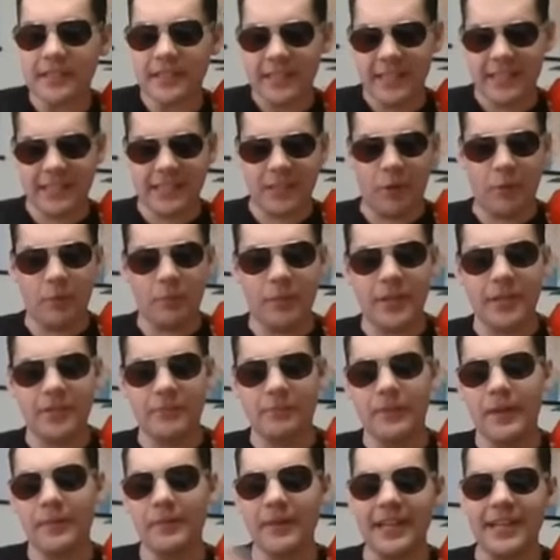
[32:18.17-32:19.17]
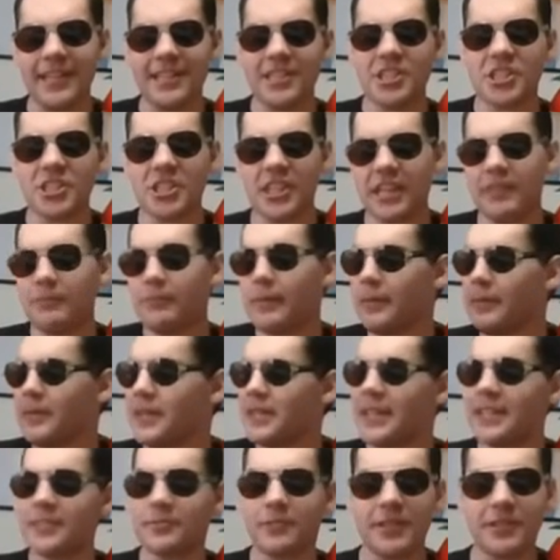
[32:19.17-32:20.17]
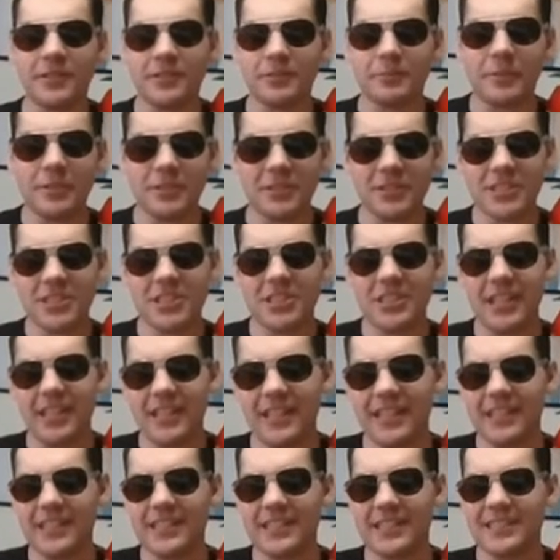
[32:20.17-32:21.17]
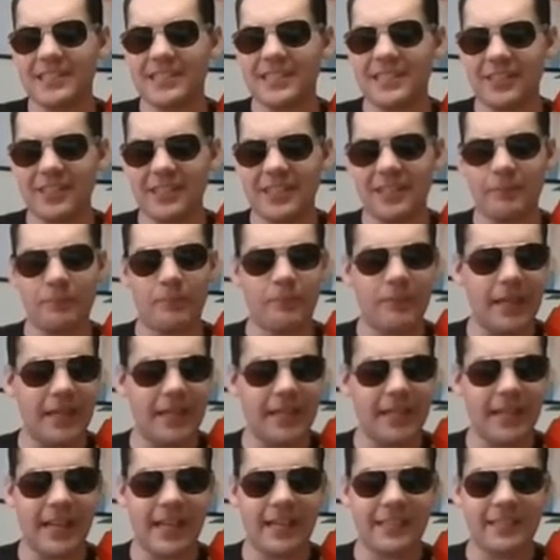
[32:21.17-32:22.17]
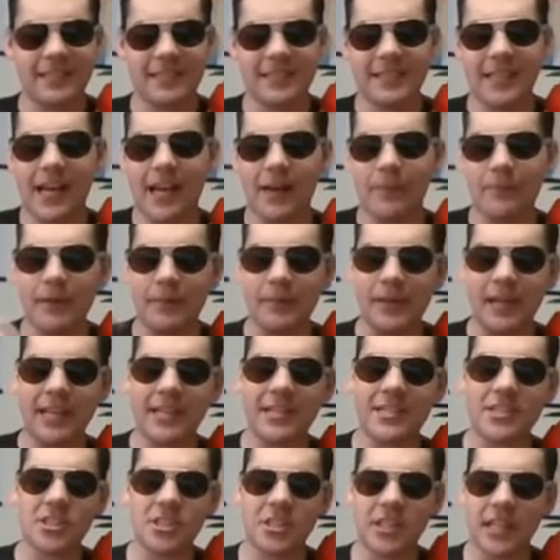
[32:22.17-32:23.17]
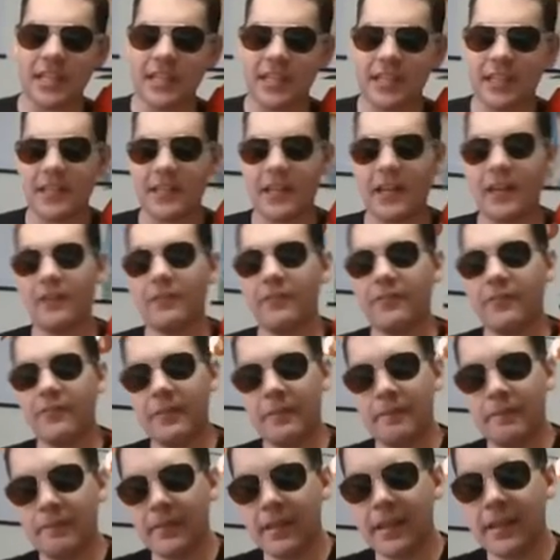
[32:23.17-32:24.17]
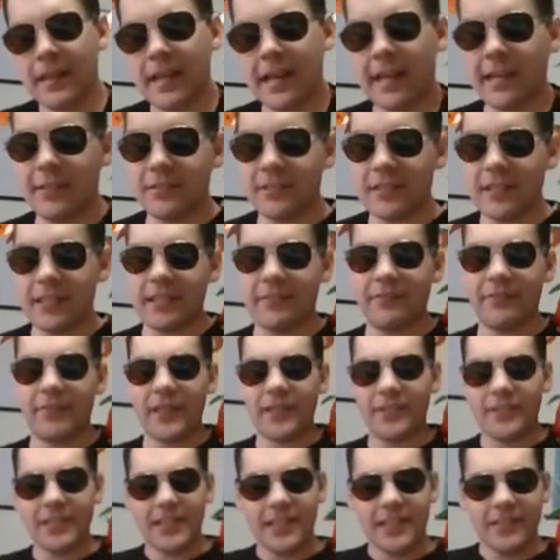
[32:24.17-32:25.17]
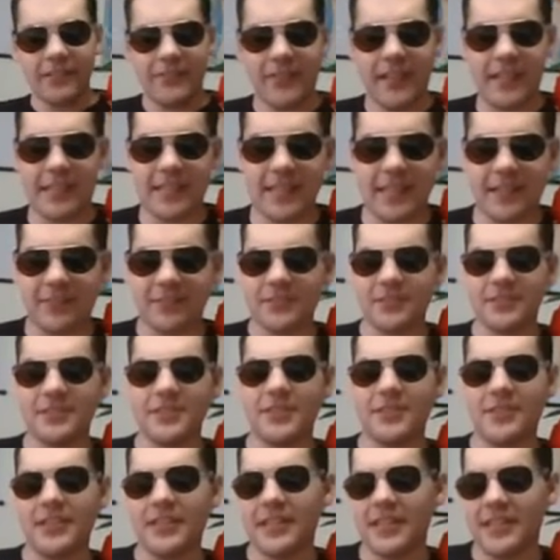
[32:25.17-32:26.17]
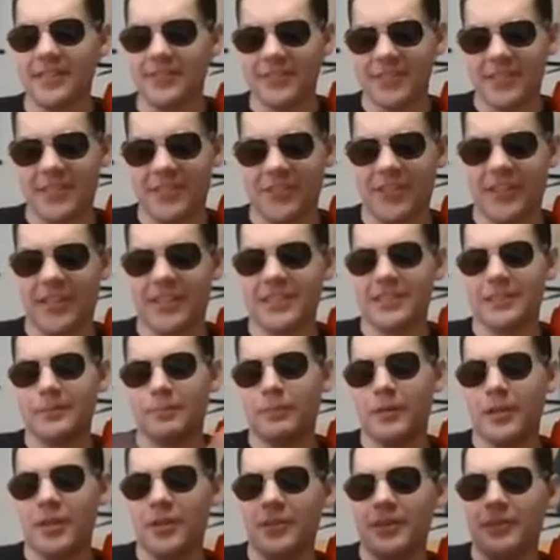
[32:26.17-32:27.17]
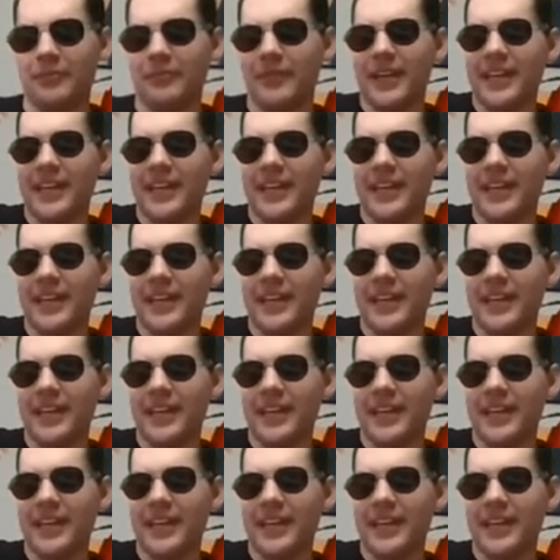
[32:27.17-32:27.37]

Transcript: That's a weird. Maybe I didn't shake. Maybe that's why you're supposed to shake it to to make it that stop. Maybe I didn't shake it enough. I was like very convinced that was soda and that it was going to explode in my